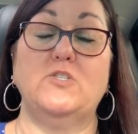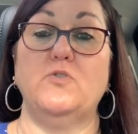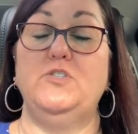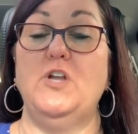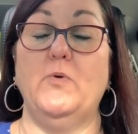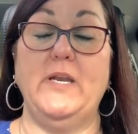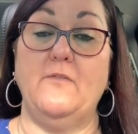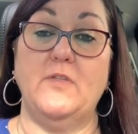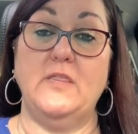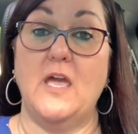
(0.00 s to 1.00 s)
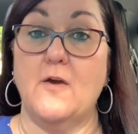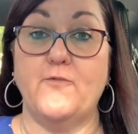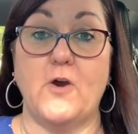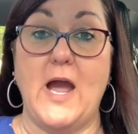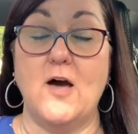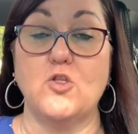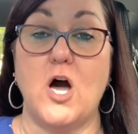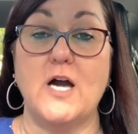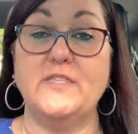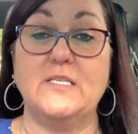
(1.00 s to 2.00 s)
There was no one even there for how
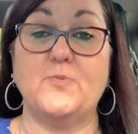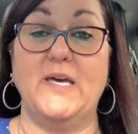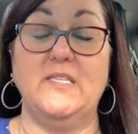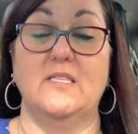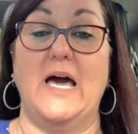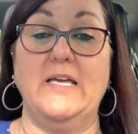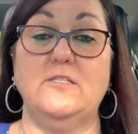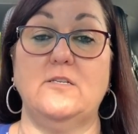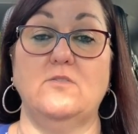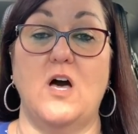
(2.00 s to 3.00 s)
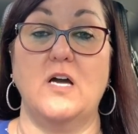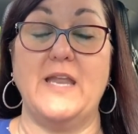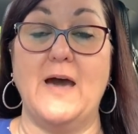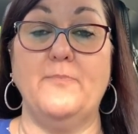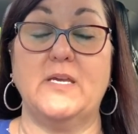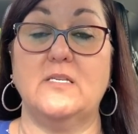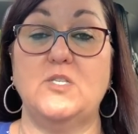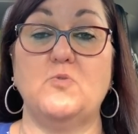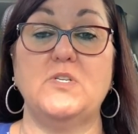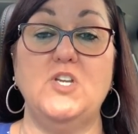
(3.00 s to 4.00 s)
long? That's why the line's so long now, because
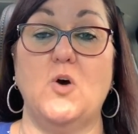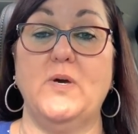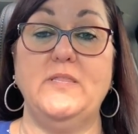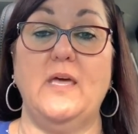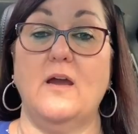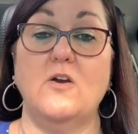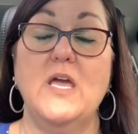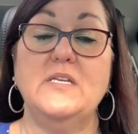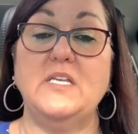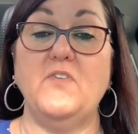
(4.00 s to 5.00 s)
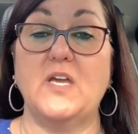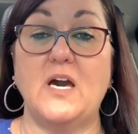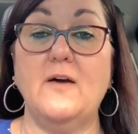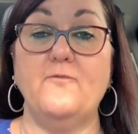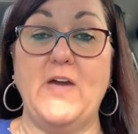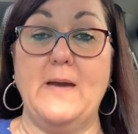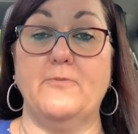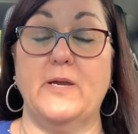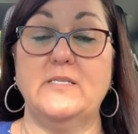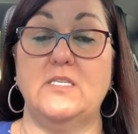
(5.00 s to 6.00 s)
there was no one there to even cut
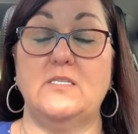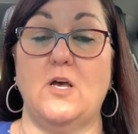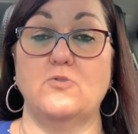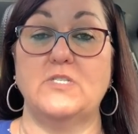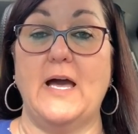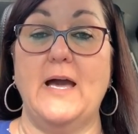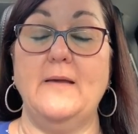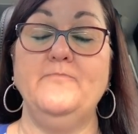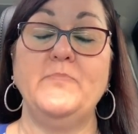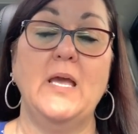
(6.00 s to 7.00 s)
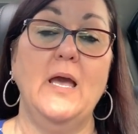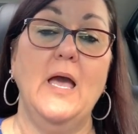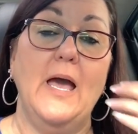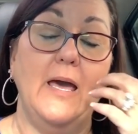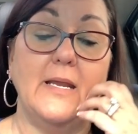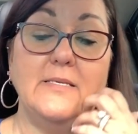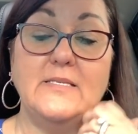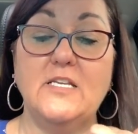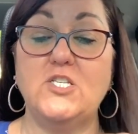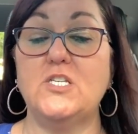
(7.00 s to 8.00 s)
fabric this whole time. And I
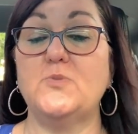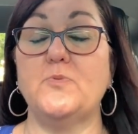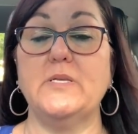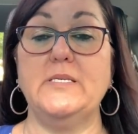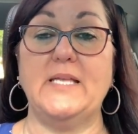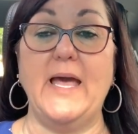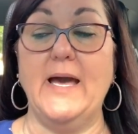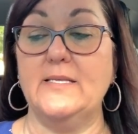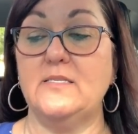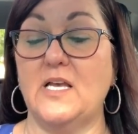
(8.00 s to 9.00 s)
said, it's just really sad.